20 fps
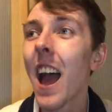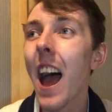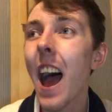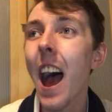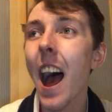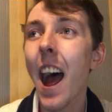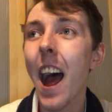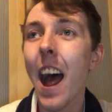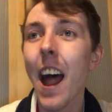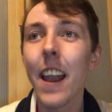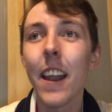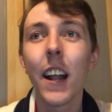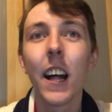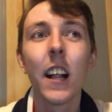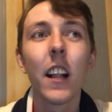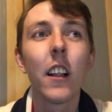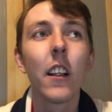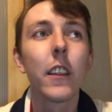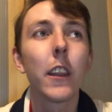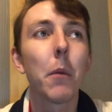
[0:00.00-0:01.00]
And
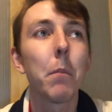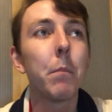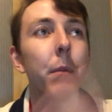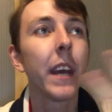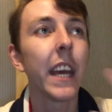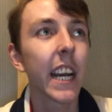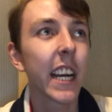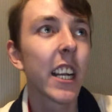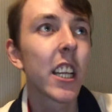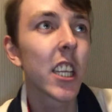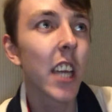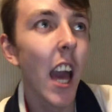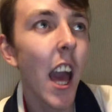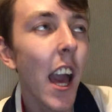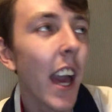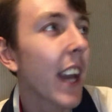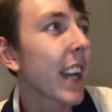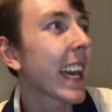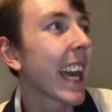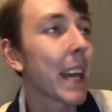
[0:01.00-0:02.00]
the
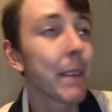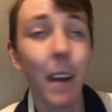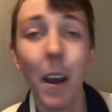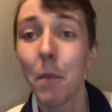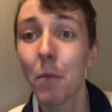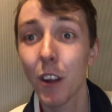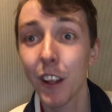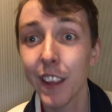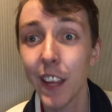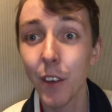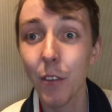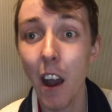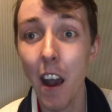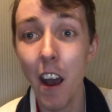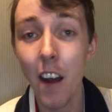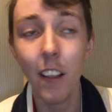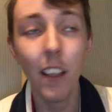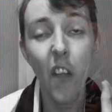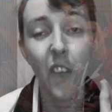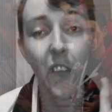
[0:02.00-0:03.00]
picture came out pretty well.